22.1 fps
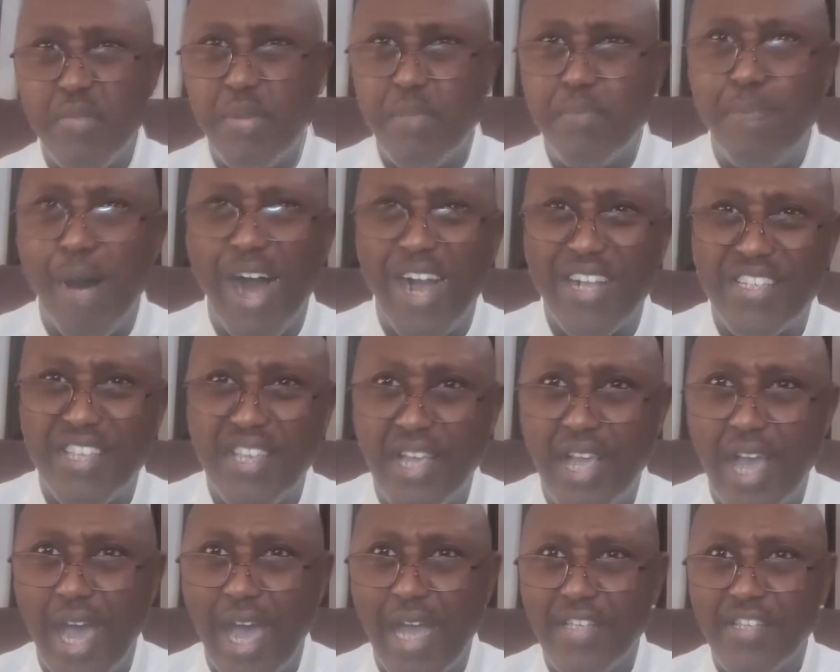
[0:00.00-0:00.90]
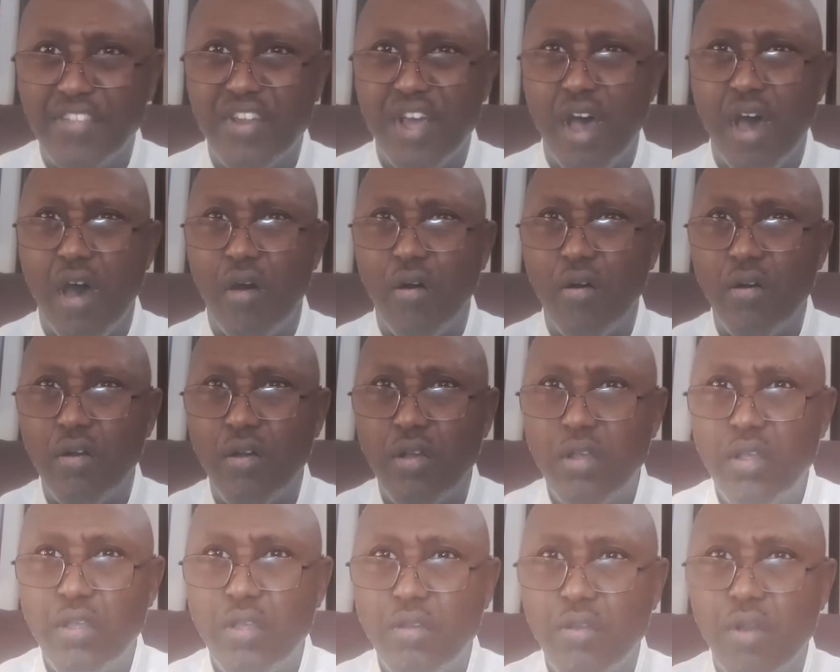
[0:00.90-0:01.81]
to be boxing guys now.
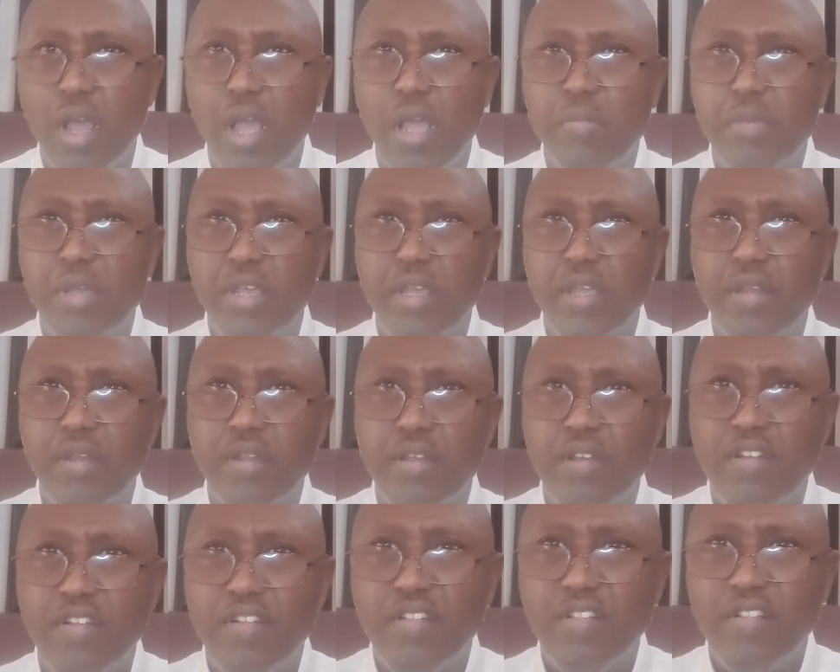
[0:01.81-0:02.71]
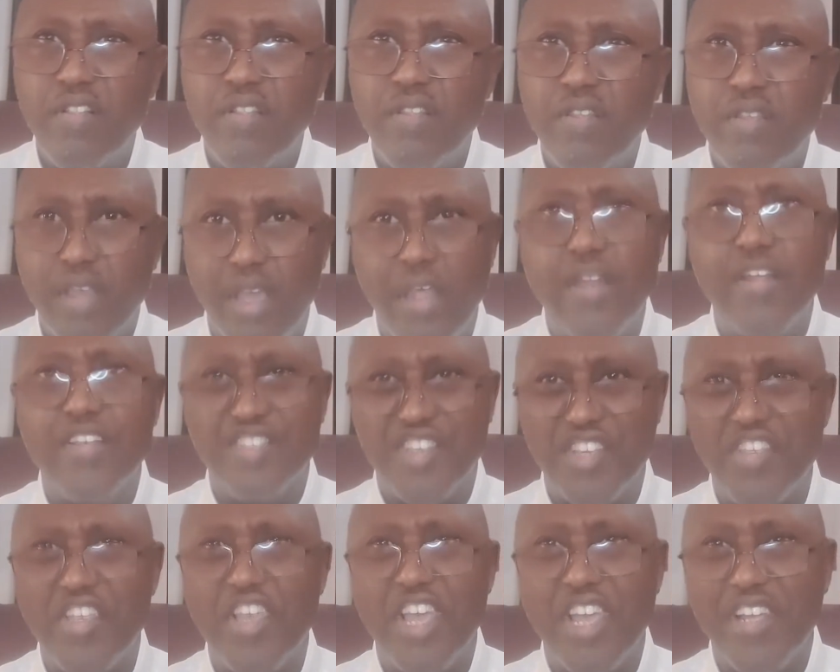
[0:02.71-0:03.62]
You know what I mean? Yeah,
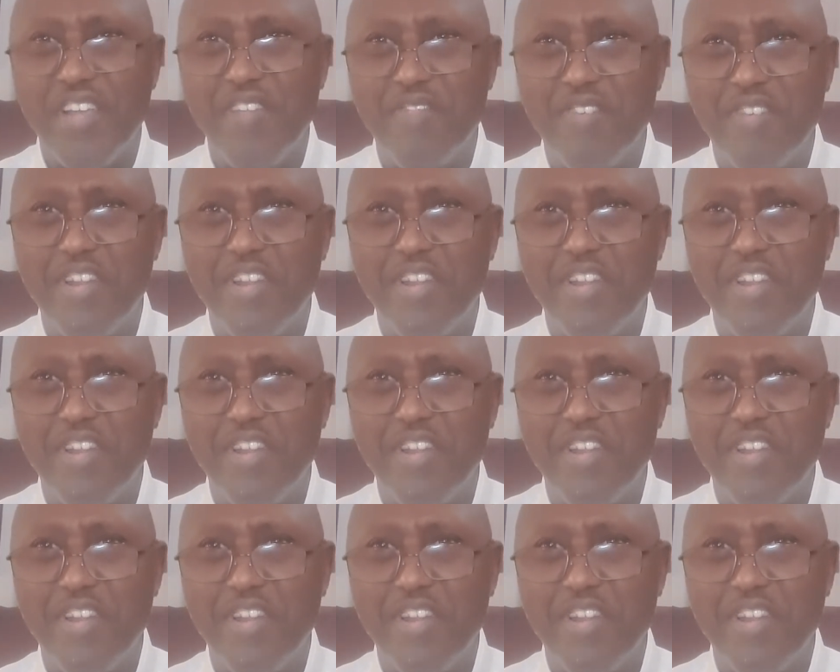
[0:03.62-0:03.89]
this is the end of